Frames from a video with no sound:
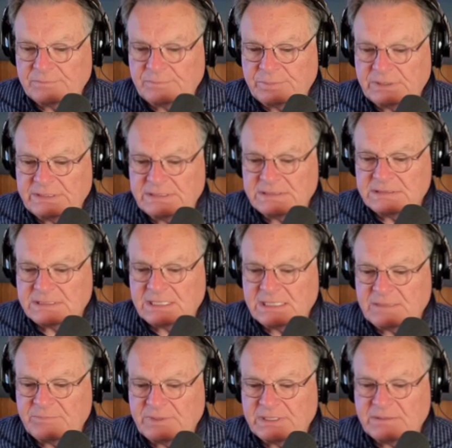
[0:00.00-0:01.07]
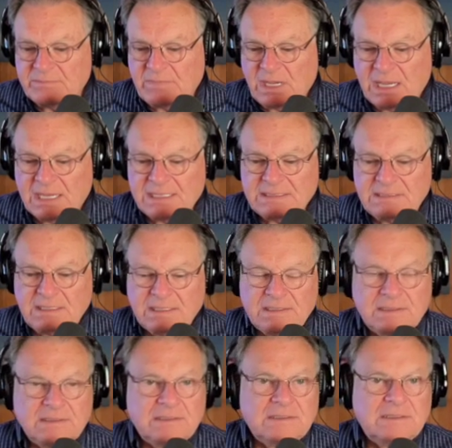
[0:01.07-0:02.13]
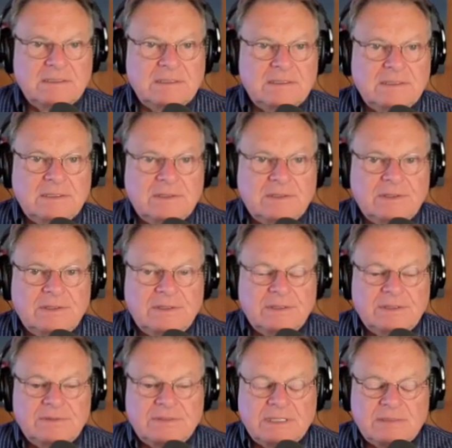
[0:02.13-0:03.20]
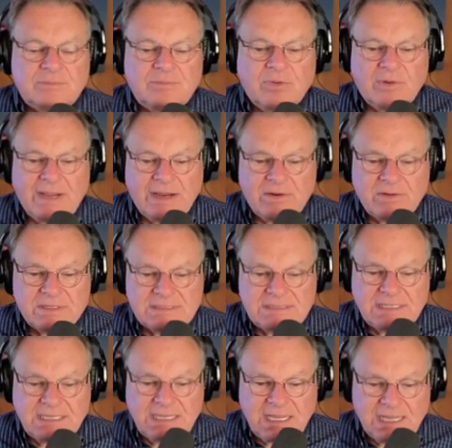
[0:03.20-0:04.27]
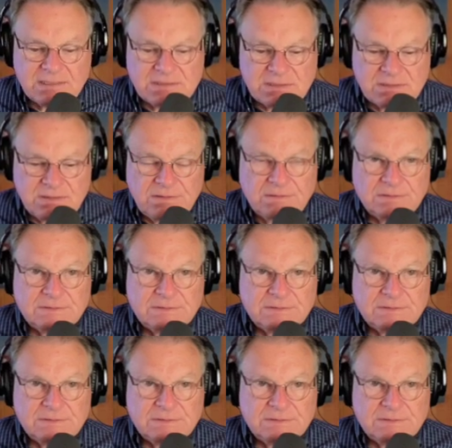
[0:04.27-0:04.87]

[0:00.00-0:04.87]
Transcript: please keep in mind that prayer is the answer,